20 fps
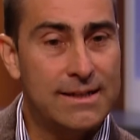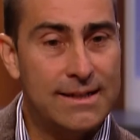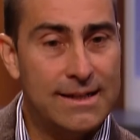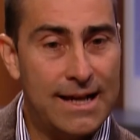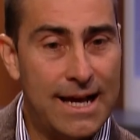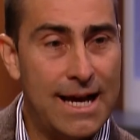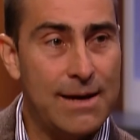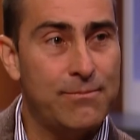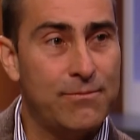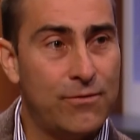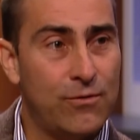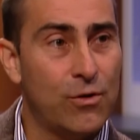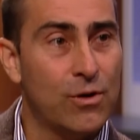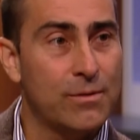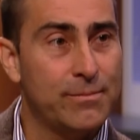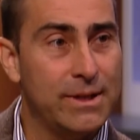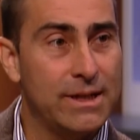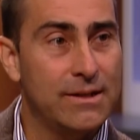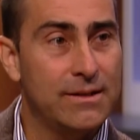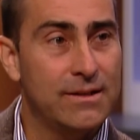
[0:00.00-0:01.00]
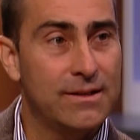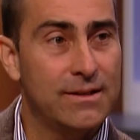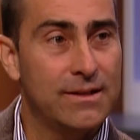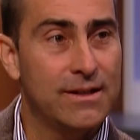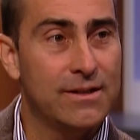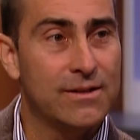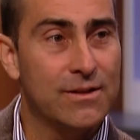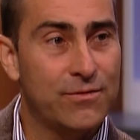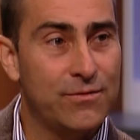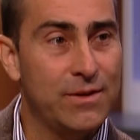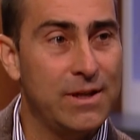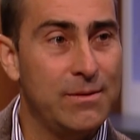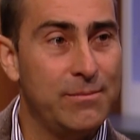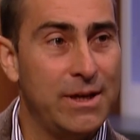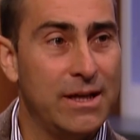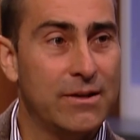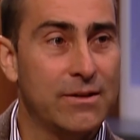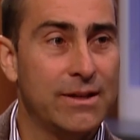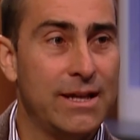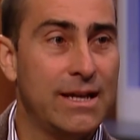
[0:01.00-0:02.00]
top foremen is a
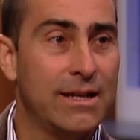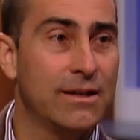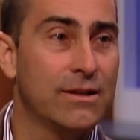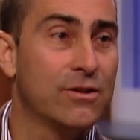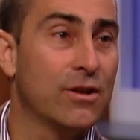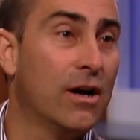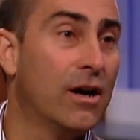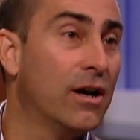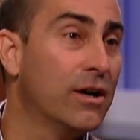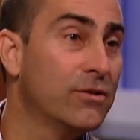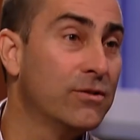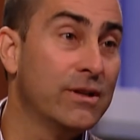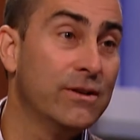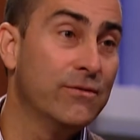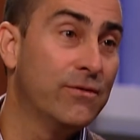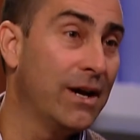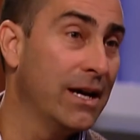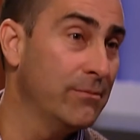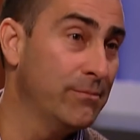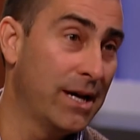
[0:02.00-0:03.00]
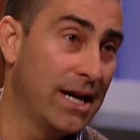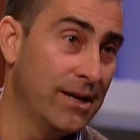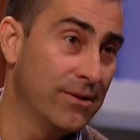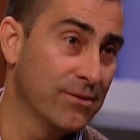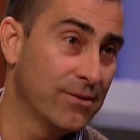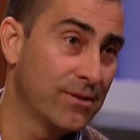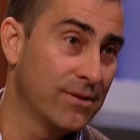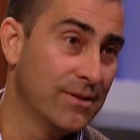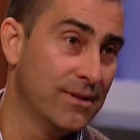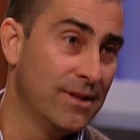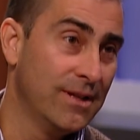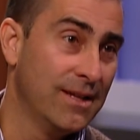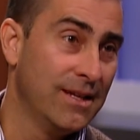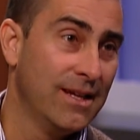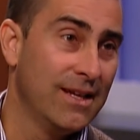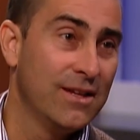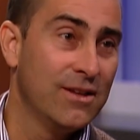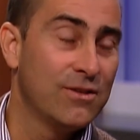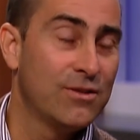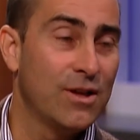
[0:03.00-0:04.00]
female that is 105 pounds,
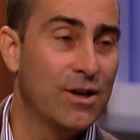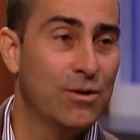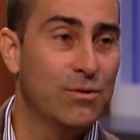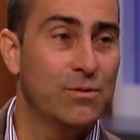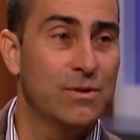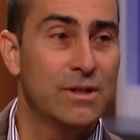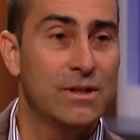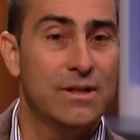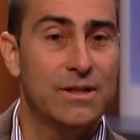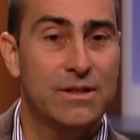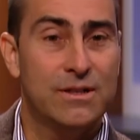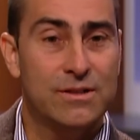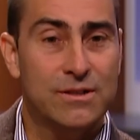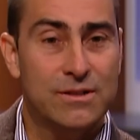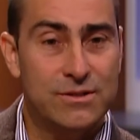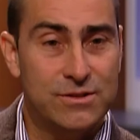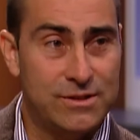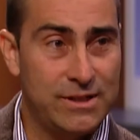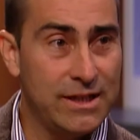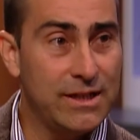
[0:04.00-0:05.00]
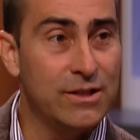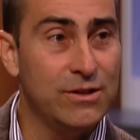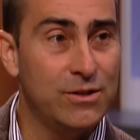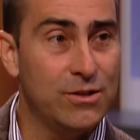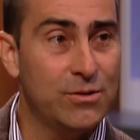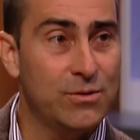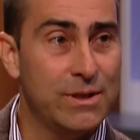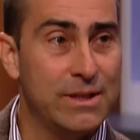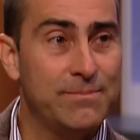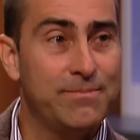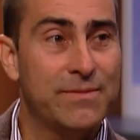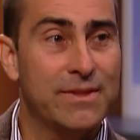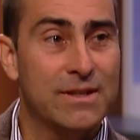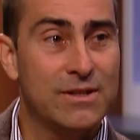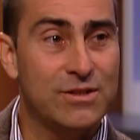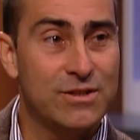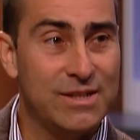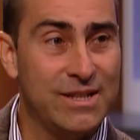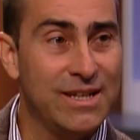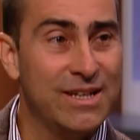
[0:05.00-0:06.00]
so she can do it.
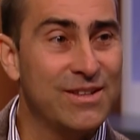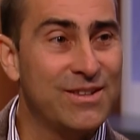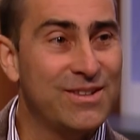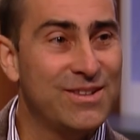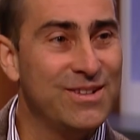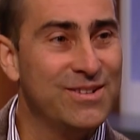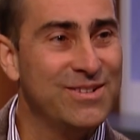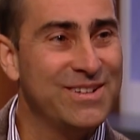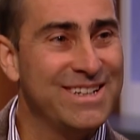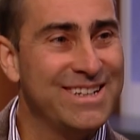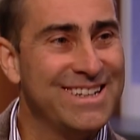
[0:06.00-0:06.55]
She is mighty. doing.